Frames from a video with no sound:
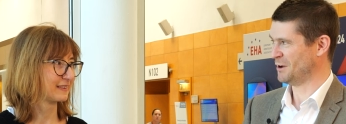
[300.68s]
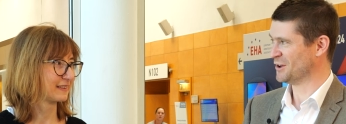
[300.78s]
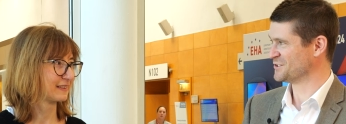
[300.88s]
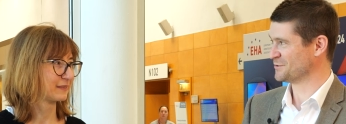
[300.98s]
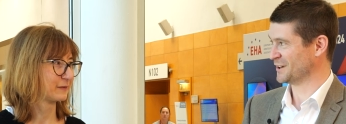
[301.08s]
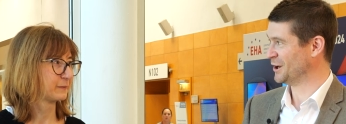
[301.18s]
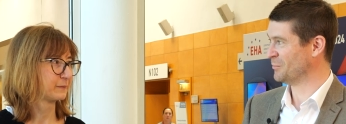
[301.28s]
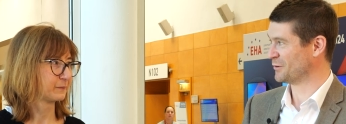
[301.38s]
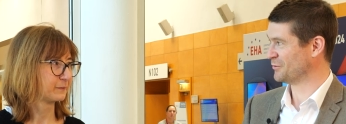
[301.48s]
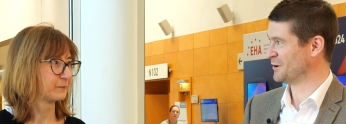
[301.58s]
Speaker 1: answering a
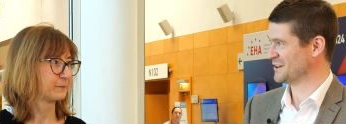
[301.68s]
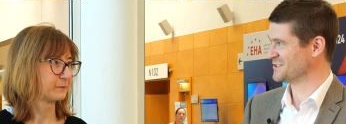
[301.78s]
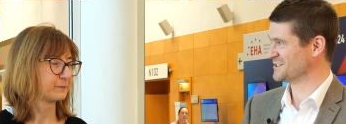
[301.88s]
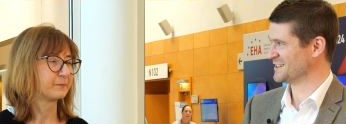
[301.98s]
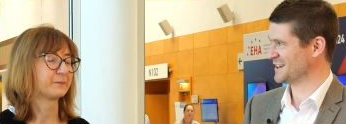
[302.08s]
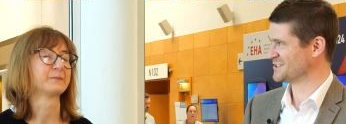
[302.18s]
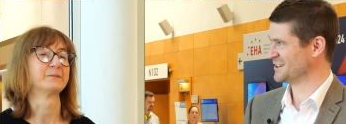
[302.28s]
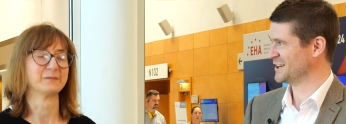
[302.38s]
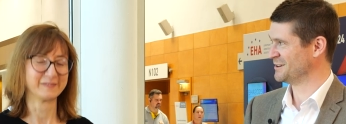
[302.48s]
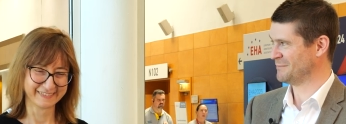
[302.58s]
number of questions
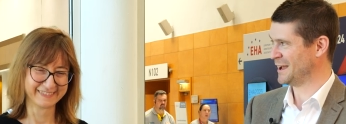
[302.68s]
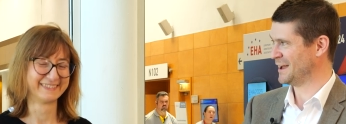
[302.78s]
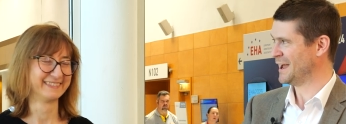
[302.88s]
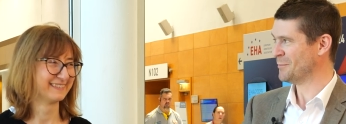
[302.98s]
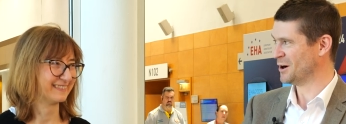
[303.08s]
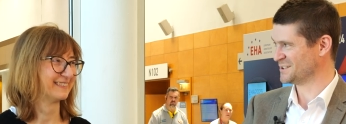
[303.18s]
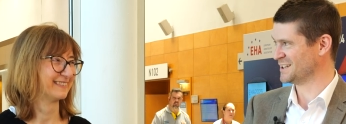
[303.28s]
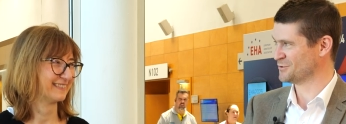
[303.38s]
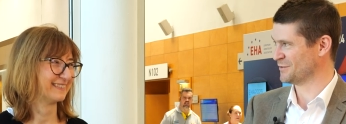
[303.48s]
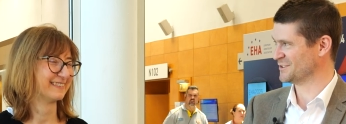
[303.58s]
actually,
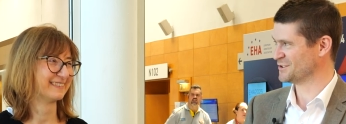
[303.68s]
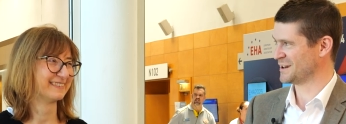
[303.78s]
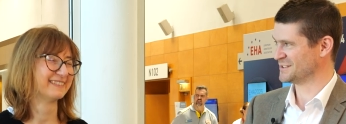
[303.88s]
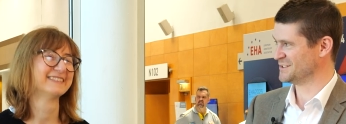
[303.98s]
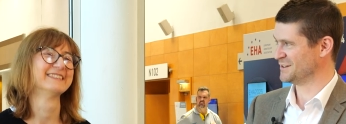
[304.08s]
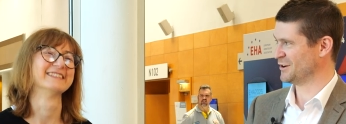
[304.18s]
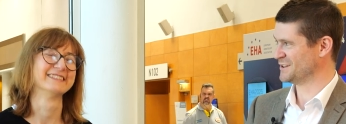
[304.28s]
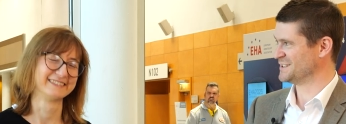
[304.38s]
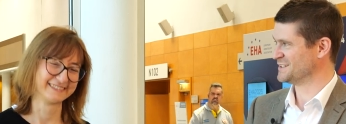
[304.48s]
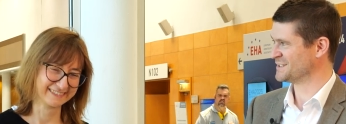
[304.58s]
MRD driven strategy
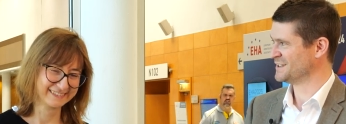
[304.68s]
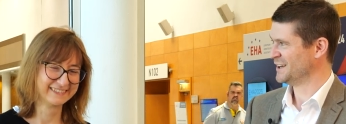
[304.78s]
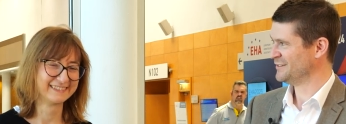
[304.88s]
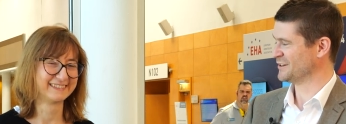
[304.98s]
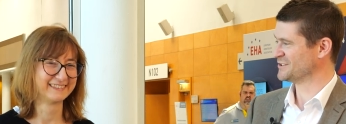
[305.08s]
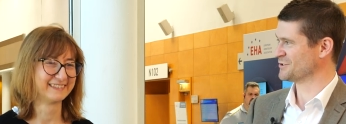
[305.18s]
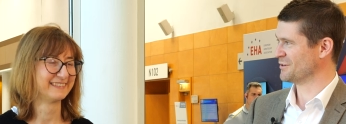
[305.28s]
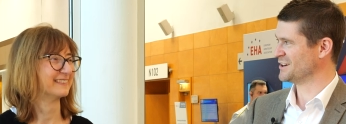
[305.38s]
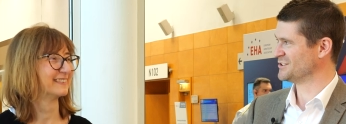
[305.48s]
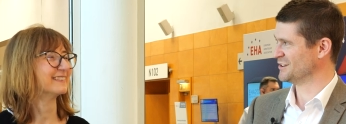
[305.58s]
versus fixed
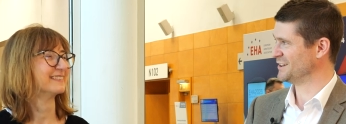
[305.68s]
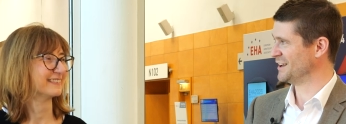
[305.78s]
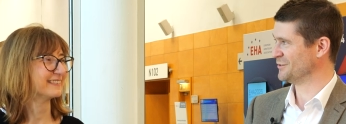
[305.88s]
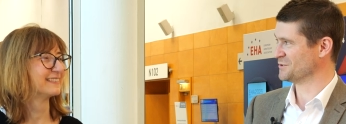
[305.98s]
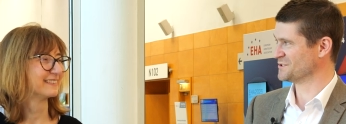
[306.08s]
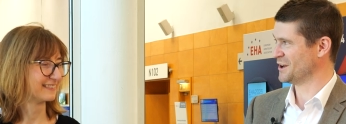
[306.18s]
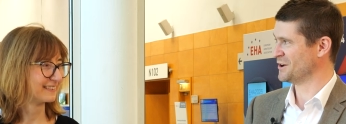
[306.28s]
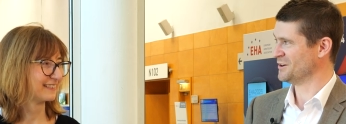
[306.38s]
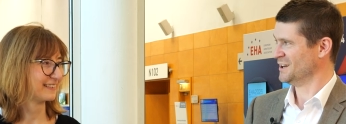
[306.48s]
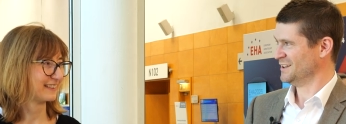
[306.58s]
duration, and then
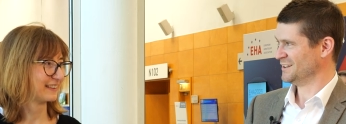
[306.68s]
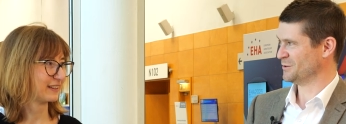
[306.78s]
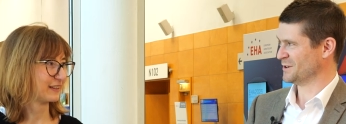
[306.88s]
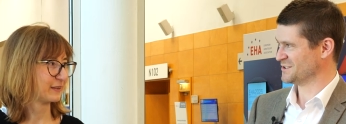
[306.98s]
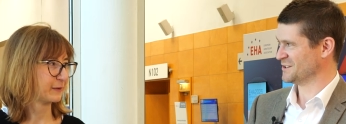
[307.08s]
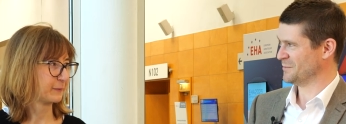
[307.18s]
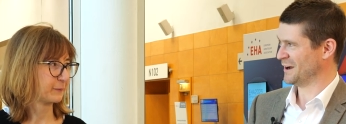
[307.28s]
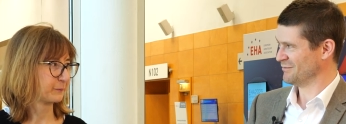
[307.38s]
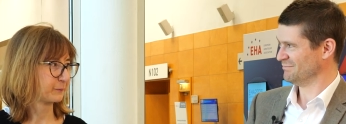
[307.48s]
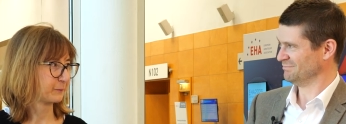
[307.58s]
also the question
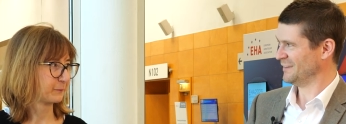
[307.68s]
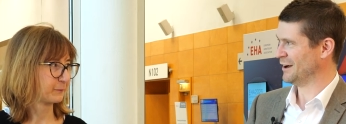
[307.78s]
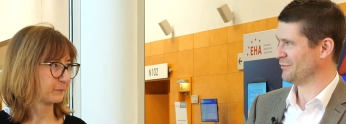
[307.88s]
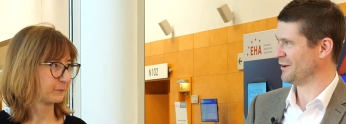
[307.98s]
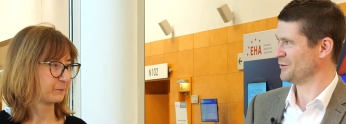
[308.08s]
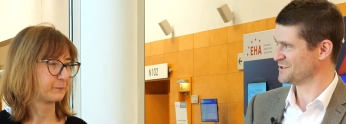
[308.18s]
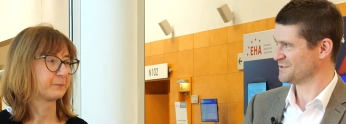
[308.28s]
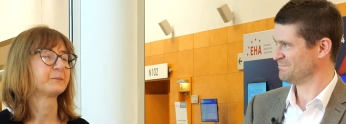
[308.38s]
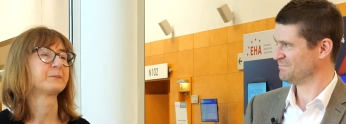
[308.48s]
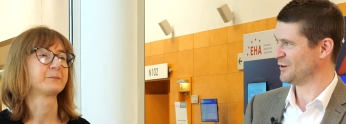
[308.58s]
about how
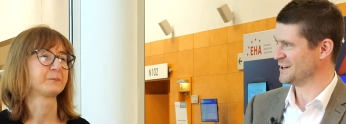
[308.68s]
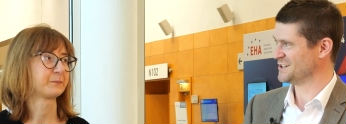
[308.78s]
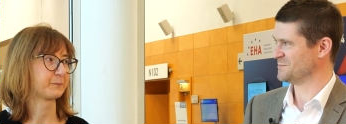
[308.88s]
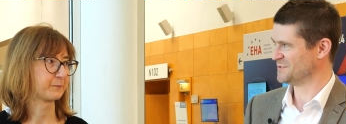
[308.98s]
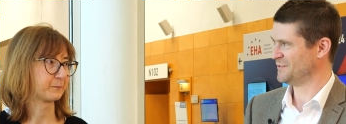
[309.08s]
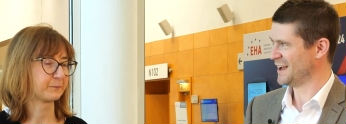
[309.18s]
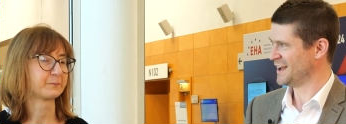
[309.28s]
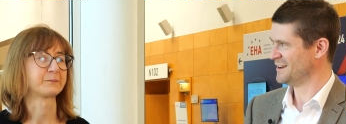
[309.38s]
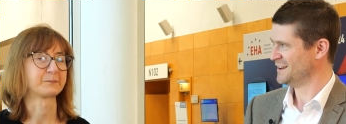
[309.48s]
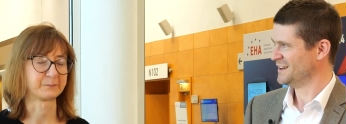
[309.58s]
those regimes fare